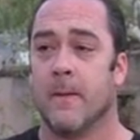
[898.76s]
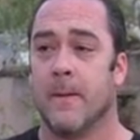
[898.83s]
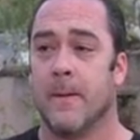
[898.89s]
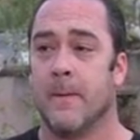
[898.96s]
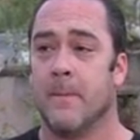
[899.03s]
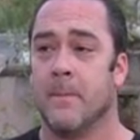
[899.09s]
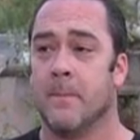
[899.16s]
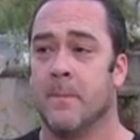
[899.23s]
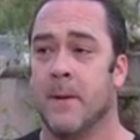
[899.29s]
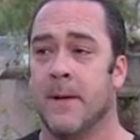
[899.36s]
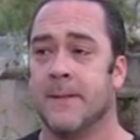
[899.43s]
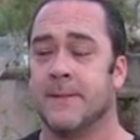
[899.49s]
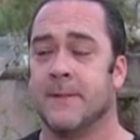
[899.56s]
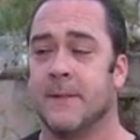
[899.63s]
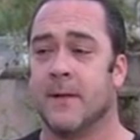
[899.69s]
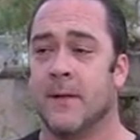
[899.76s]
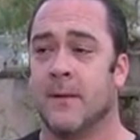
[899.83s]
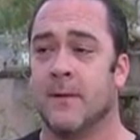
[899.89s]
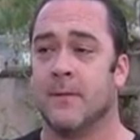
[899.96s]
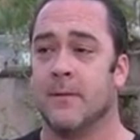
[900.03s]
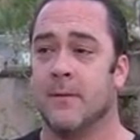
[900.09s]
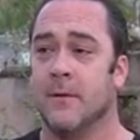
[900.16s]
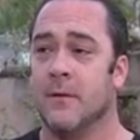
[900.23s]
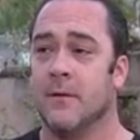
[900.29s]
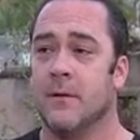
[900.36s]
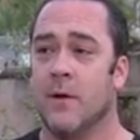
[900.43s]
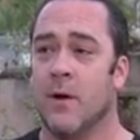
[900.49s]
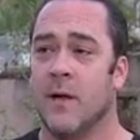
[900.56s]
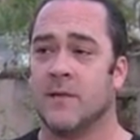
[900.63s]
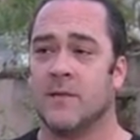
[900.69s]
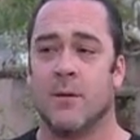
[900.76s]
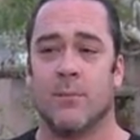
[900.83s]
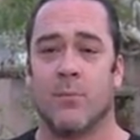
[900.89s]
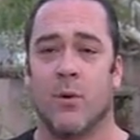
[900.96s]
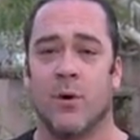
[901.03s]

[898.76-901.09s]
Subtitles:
But You know, at some